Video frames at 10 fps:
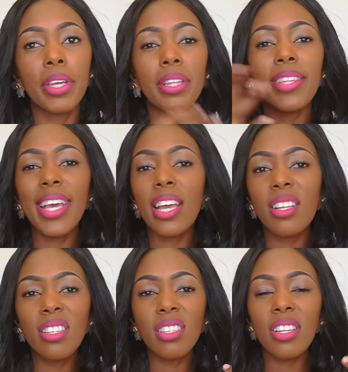In the
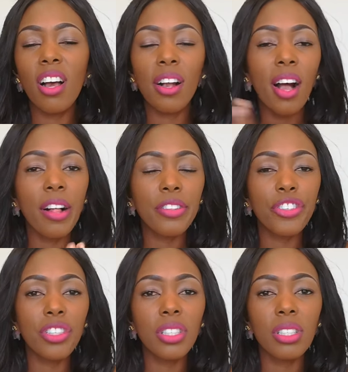end, in our
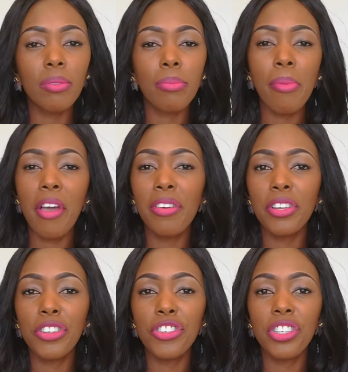culture,
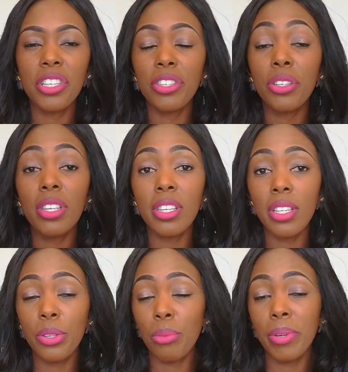marriage is
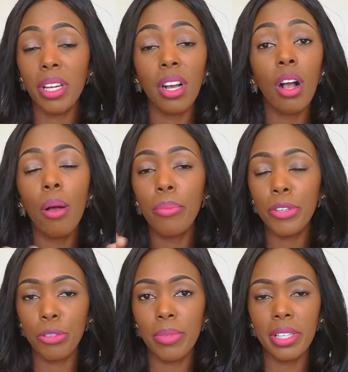considered to be an
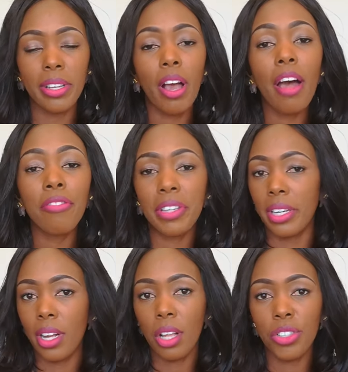accomplishment. In our
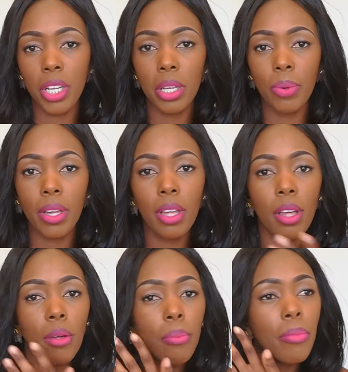African culture anyway,
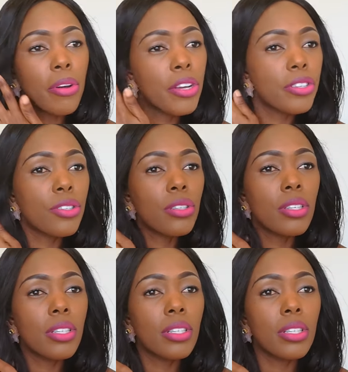marriage is
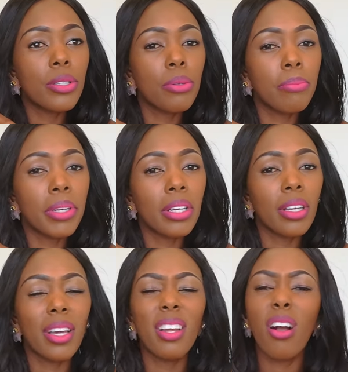considered to
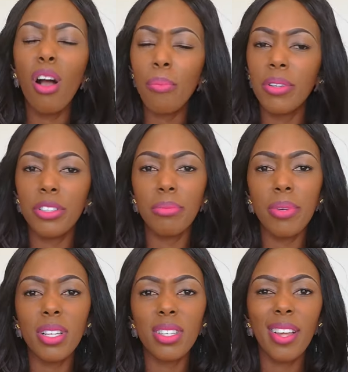be an
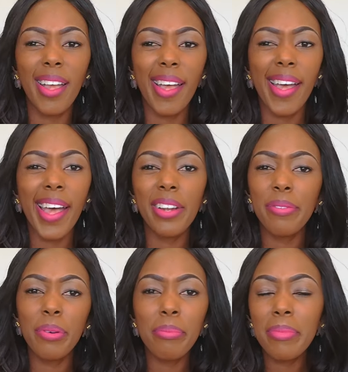accomplishment.
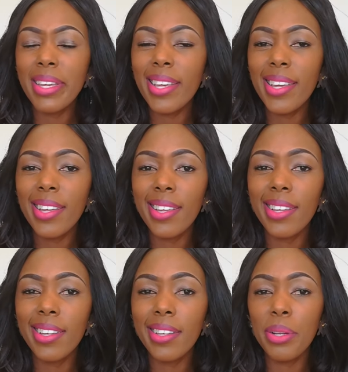And for
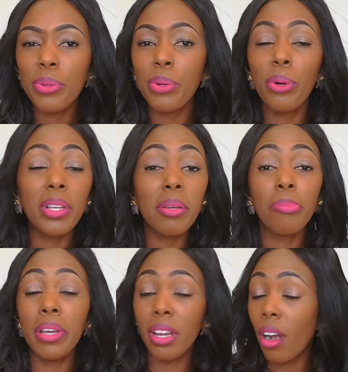me, it will only
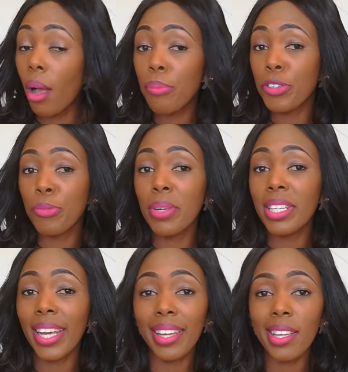be an
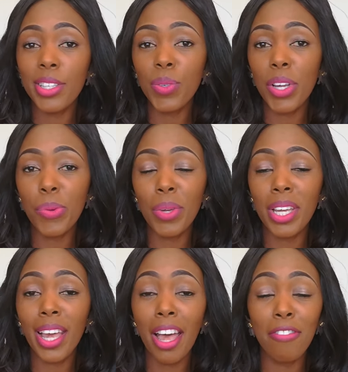accomplishment, I guess, when
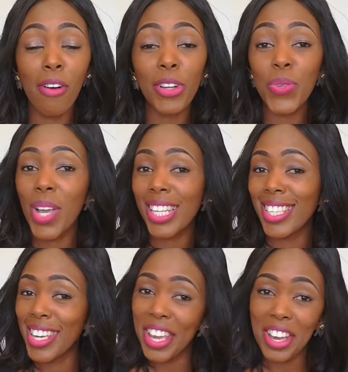we have our
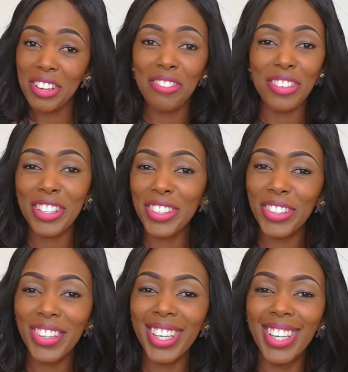20-year
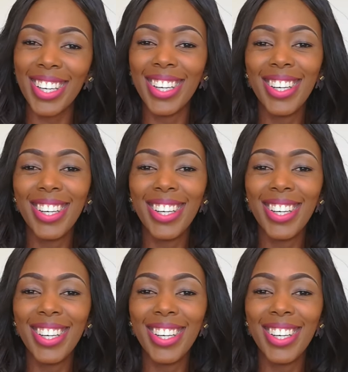anniversary.